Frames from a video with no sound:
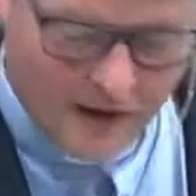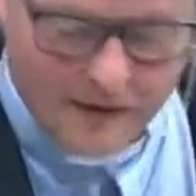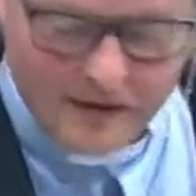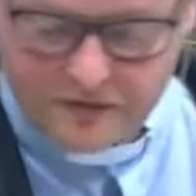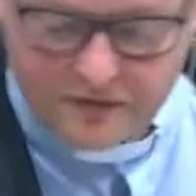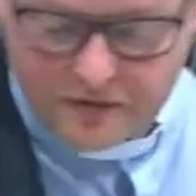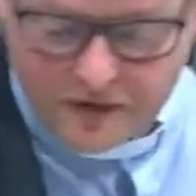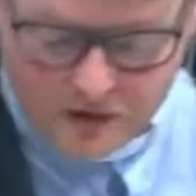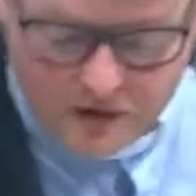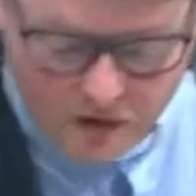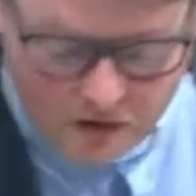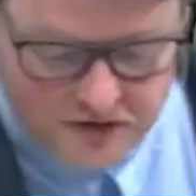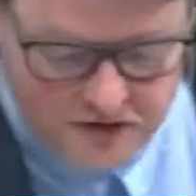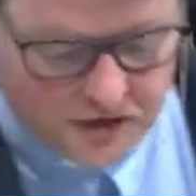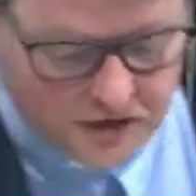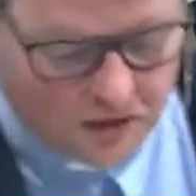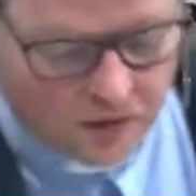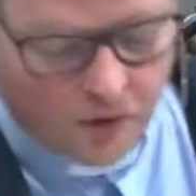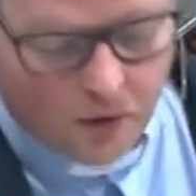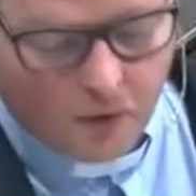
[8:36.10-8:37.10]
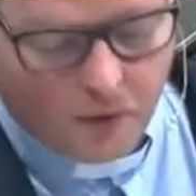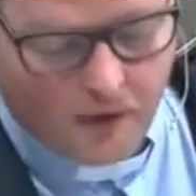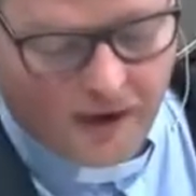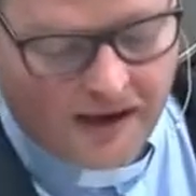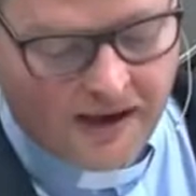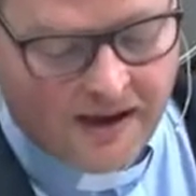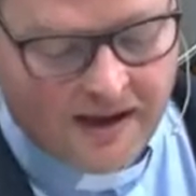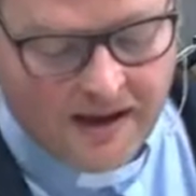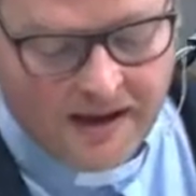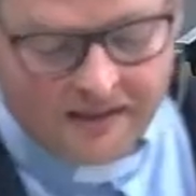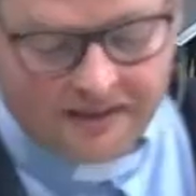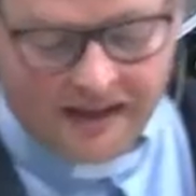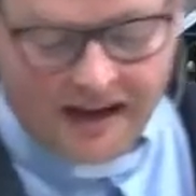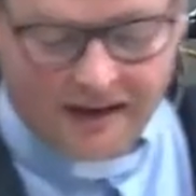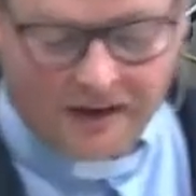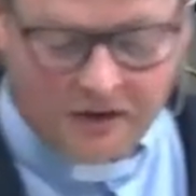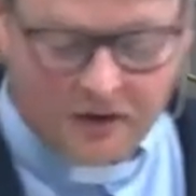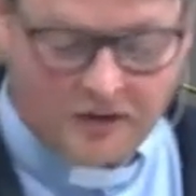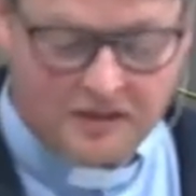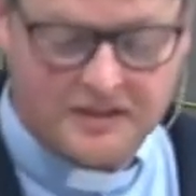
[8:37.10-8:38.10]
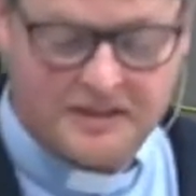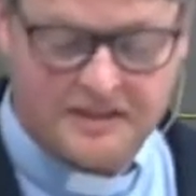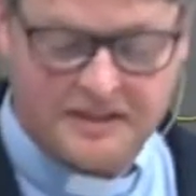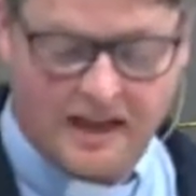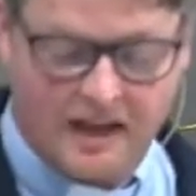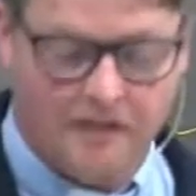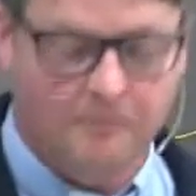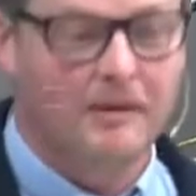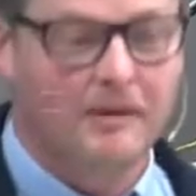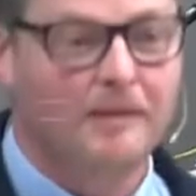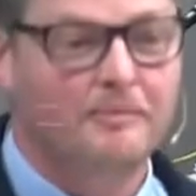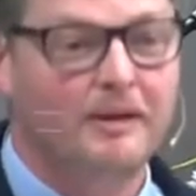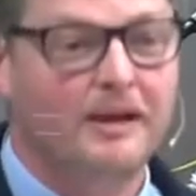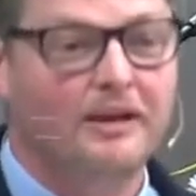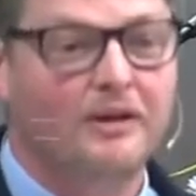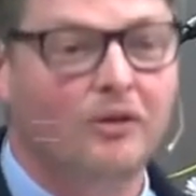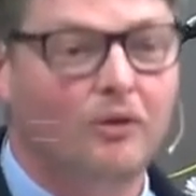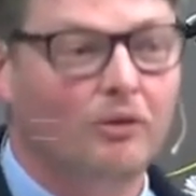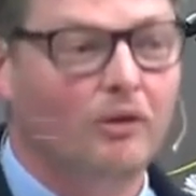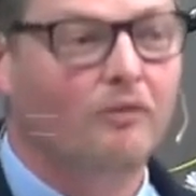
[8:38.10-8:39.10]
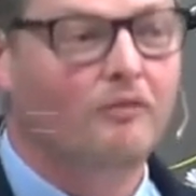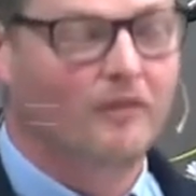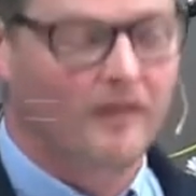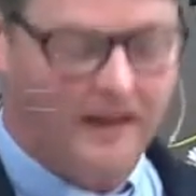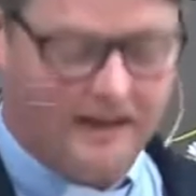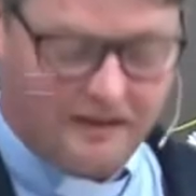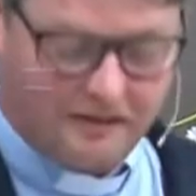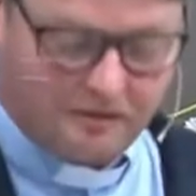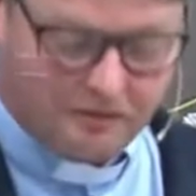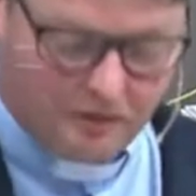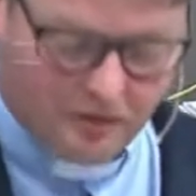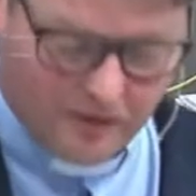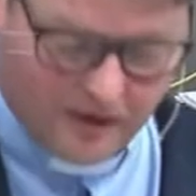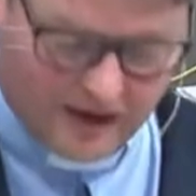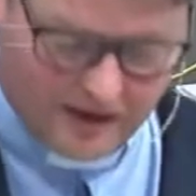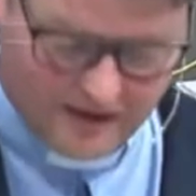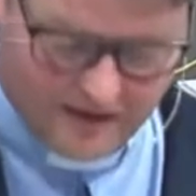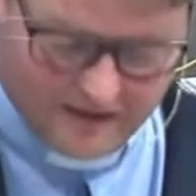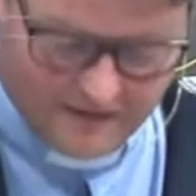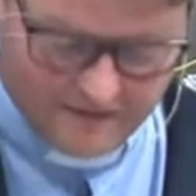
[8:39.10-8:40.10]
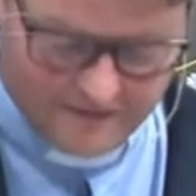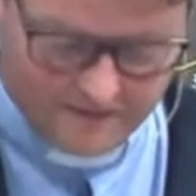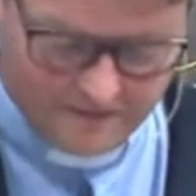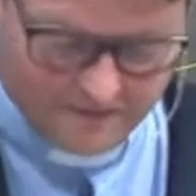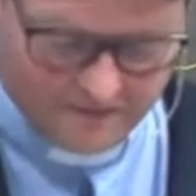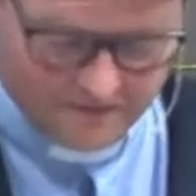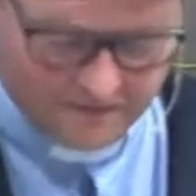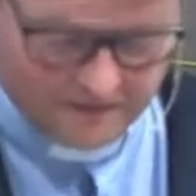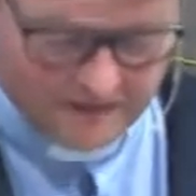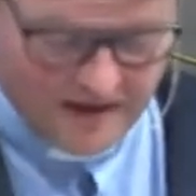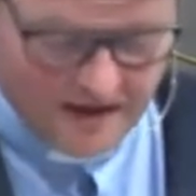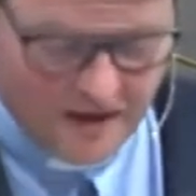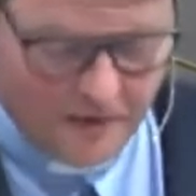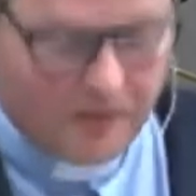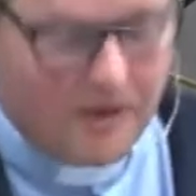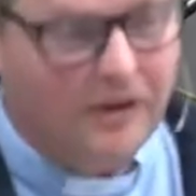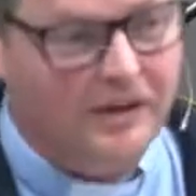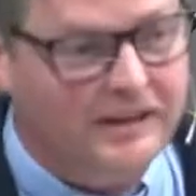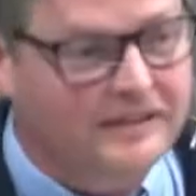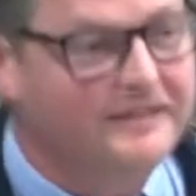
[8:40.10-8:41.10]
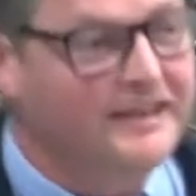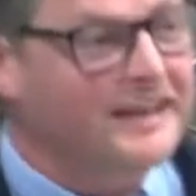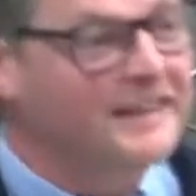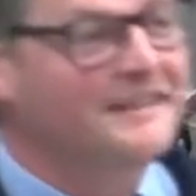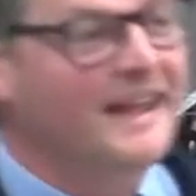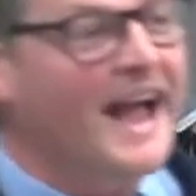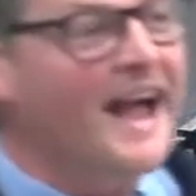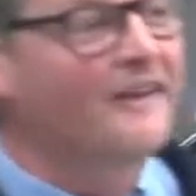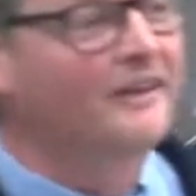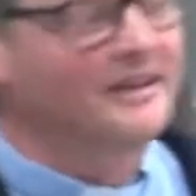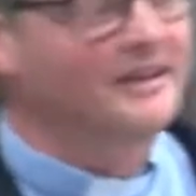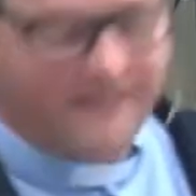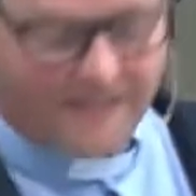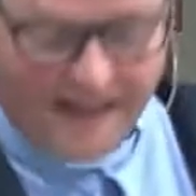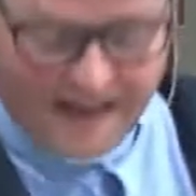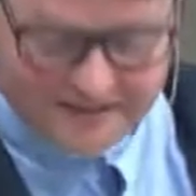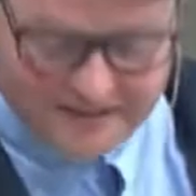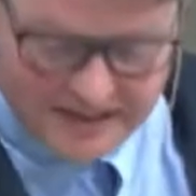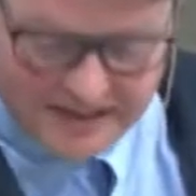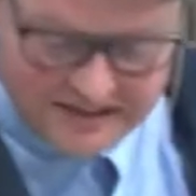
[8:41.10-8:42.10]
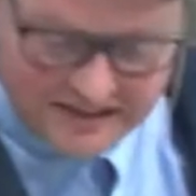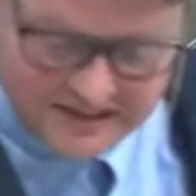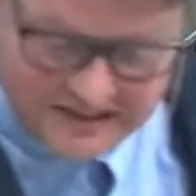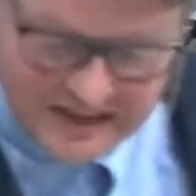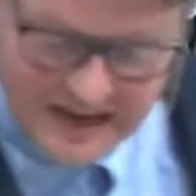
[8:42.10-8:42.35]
it's for God's glory that God's Son may be glorified through it." We've got to dig down into that. Jesus